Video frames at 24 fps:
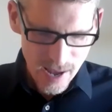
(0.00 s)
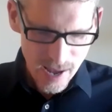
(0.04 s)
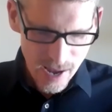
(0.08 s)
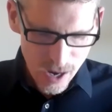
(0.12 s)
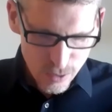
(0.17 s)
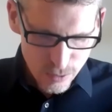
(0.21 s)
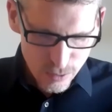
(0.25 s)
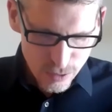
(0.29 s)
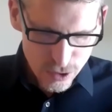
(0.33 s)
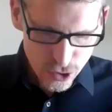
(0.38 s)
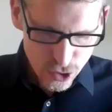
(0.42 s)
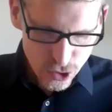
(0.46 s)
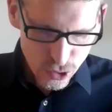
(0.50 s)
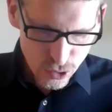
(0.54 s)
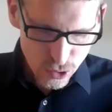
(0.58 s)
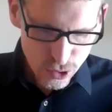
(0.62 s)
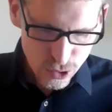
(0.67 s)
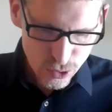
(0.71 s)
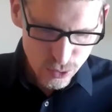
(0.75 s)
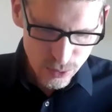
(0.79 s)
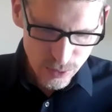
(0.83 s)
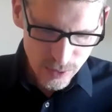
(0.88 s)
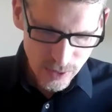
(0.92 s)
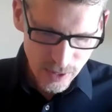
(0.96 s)
How could you
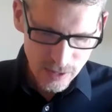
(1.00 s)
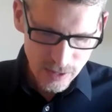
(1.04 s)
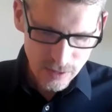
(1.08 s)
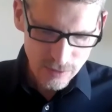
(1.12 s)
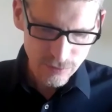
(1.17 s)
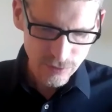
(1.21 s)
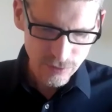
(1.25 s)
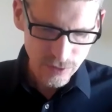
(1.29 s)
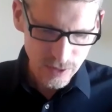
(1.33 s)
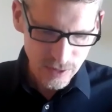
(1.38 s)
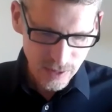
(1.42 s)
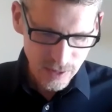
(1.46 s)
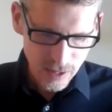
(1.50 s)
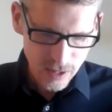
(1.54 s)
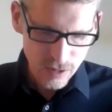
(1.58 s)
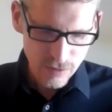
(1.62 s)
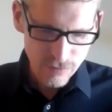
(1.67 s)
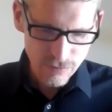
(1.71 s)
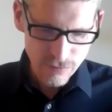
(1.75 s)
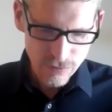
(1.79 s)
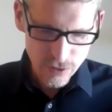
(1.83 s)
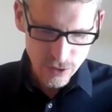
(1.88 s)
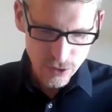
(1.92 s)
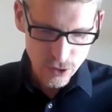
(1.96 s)
creatively
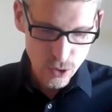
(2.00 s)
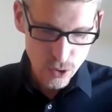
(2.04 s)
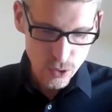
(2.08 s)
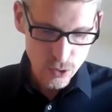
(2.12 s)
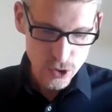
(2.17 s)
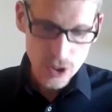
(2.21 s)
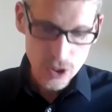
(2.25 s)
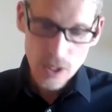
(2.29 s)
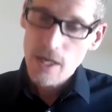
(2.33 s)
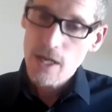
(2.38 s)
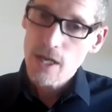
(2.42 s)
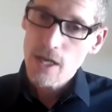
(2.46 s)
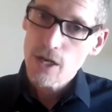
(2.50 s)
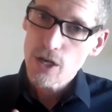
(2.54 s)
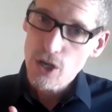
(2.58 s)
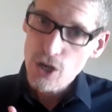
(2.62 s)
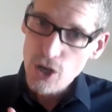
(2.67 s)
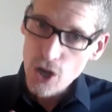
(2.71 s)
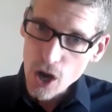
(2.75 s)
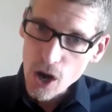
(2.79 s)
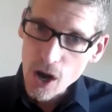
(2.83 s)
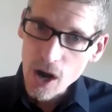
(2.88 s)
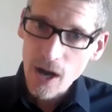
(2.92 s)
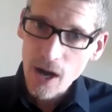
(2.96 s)
care for those
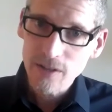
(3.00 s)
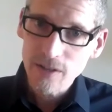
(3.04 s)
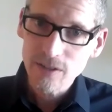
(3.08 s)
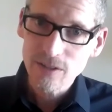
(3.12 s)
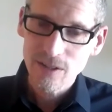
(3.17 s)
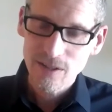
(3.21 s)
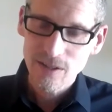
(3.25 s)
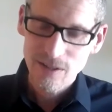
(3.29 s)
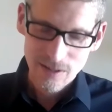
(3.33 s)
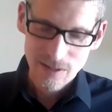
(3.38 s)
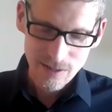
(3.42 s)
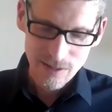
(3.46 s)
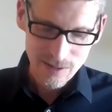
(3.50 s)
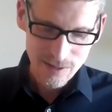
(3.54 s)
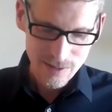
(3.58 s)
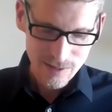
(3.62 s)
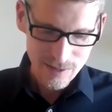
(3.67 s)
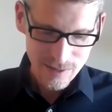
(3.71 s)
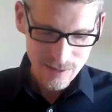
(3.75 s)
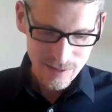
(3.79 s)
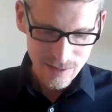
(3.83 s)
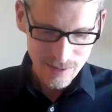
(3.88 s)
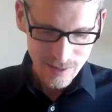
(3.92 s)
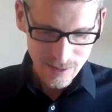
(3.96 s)
not
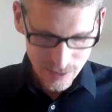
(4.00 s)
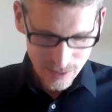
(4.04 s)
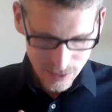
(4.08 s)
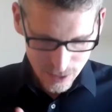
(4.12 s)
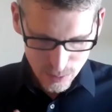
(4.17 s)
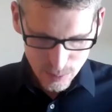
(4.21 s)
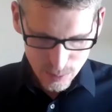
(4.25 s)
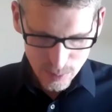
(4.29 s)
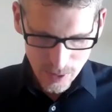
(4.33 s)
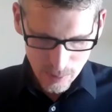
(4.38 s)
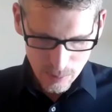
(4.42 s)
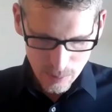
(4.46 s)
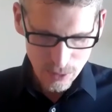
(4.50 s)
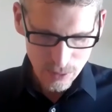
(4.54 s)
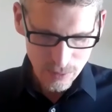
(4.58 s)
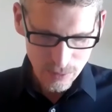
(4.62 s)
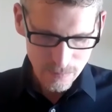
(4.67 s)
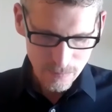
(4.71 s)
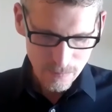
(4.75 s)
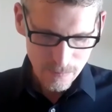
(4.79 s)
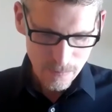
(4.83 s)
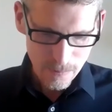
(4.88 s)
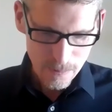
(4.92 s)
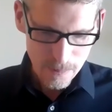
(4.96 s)
in your
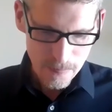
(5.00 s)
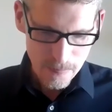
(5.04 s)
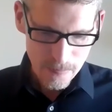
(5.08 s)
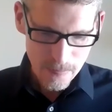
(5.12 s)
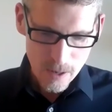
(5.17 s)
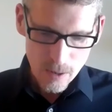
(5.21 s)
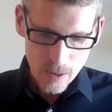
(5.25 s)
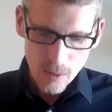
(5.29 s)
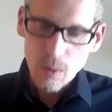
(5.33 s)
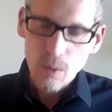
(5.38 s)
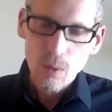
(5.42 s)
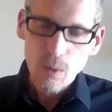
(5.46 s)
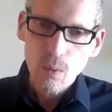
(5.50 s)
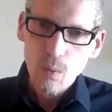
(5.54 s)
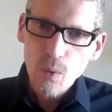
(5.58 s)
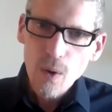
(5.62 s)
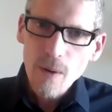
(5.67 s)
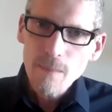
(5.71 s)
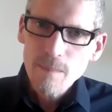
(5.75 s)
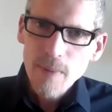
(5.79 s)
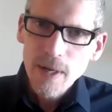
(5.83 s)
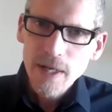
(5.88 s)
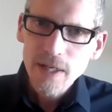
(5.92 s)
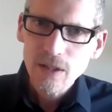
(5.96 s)
bubble?
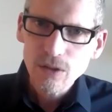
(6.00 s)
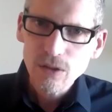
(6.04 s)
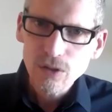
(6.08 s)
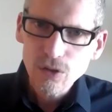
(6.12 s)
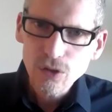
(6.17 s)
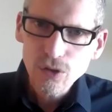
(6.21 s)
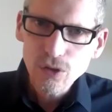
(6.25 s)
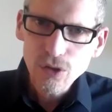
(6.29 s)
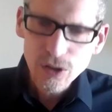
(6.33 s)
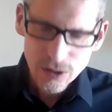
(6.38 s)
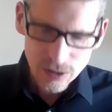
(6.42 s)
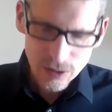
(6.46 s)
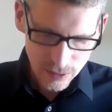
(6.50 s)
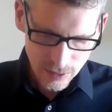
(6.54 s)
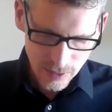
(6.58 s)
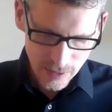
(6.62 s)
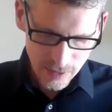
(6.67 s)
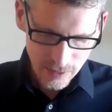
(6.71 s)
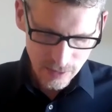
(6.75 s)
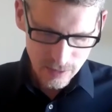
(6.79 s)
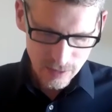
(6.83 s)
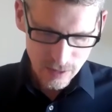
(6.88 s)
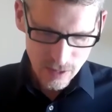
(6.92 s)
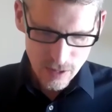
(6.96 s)
What might it look
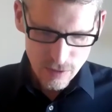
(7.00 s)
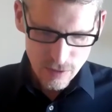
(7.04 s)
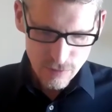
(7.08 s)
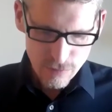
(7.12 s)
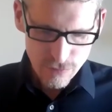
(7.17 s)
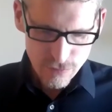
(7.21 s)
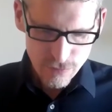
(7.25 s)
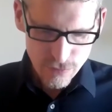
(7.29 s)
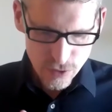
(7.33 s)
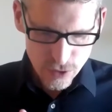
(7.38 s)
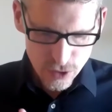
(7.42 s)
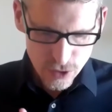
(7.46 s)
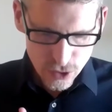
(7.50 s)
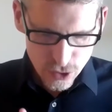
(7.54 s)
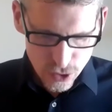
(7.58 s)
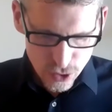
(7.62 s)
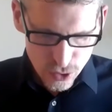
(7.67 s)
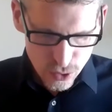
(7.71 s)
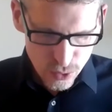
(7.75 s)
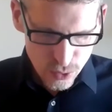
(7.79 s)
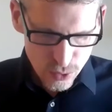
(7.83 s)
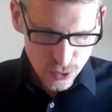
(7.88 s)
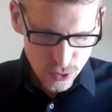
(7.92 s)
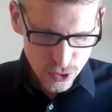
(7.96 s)
like for
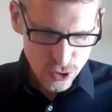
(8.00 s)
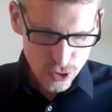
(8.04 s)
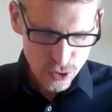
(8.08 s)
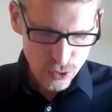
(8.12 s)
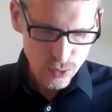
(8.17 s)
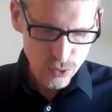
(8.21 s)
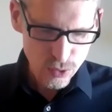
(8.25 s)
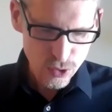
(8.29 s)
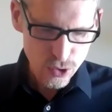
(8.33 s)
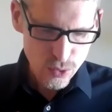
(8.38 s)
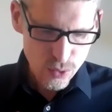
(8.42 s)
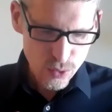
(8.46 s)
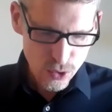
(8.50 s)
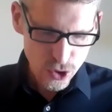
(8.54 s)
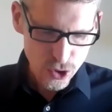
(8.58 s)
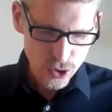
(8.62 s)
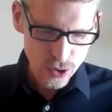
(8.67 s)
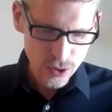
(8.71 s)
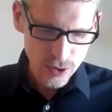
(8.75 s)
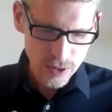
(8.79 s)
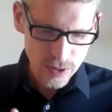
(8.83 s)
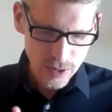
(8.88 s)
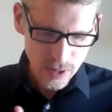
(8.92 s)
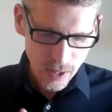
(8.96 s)
you to use
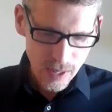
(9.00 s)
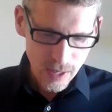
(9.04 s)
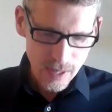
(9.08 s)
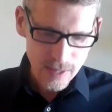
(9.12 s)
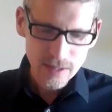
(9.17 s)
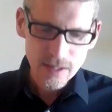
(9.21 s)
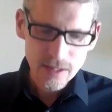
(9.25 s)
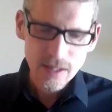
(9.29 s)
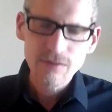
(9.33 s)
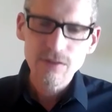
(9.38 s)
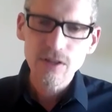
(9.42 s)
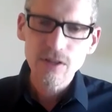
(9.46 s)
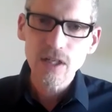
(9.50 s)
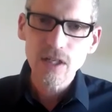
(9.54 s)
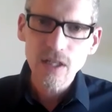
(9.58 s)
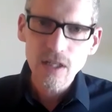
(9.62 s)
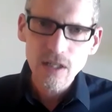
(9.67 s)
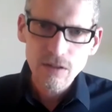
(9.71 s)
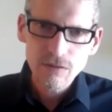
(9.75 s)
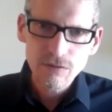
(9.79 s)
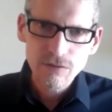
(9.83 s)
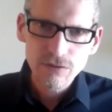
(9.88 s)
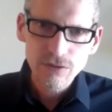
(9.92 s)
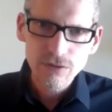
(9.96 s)
your God-given
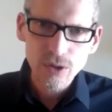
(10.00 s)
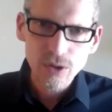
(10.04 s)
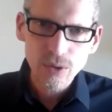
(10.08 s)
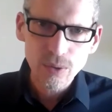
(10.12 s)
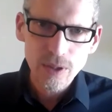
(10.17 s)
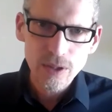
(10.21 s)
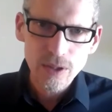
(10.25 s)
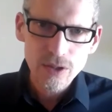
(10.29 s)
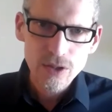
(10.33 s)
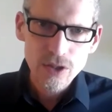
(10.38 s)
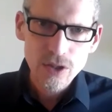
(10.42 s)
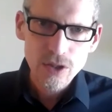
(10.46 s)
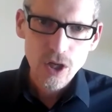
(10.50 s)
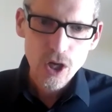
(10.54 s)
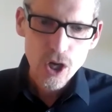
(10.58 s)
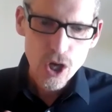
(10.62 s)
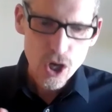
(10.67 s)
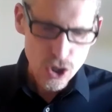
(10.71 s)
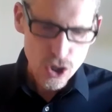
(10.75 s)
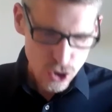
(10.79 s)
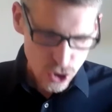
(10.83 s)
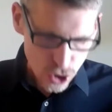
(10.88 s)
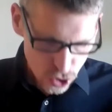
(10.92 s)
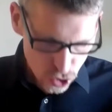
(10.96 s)
influence
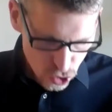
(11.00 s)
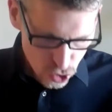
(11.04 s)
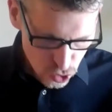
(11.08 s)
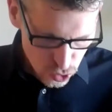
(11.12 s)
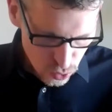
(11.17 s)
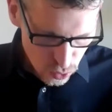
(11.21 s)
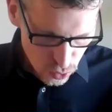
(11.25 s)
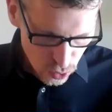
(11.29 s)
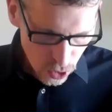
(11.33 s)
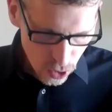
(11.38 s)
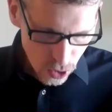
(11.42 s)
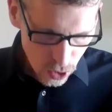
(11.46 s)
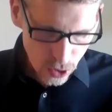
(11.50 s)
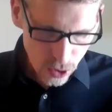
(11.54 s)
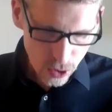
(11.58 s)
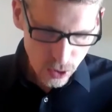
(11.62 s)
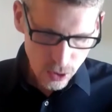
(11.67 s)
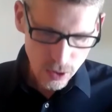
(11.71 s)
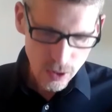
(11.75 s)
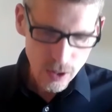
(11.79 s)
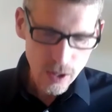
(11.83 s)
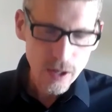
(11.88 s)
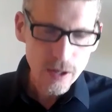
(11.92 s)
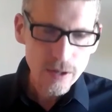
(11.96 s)
to
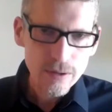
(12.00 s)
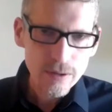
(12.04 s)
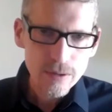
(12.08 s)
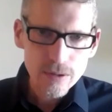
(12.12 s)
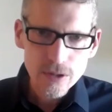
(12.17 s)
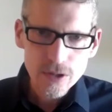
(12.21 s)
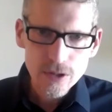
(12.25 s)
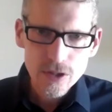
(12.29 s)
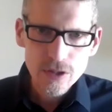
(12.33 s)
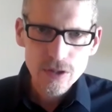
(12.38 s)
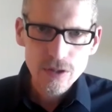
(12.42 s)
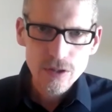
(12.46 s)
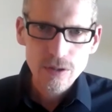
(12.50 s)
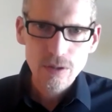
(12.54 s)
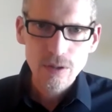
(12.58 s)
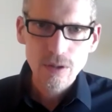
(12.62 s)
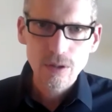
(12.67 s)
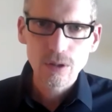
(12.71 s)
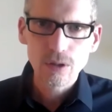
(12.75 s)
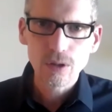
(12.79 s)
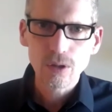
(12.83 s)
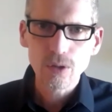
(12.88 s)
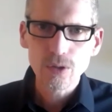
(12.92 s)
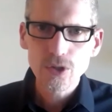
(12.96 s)
draw others
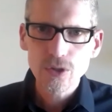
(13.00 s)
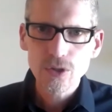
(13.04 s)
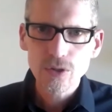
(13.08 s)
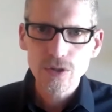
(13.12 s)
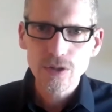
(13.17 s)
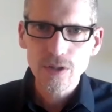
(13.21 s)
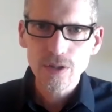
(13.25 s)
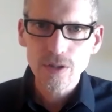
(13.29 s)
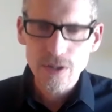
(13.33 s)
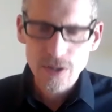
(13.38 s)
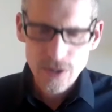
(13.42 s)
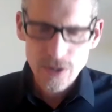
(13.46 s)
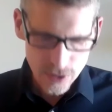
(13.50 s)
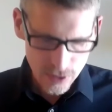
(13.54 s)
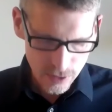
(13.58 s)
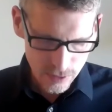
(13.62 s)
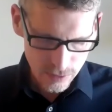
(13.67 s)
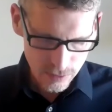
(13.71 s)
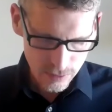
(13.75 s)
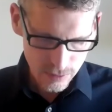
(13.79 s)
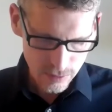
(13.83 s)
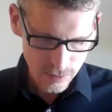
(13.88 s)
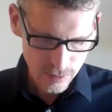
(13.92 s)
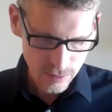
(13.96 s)
closer to the
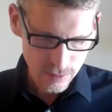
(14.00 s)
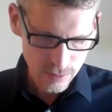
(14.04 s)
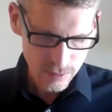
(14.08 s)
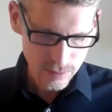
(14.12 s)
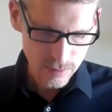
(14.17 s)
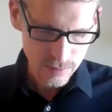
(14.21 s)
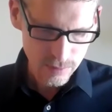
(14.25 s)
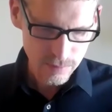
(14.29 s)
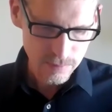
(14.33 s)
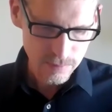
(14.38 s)
center?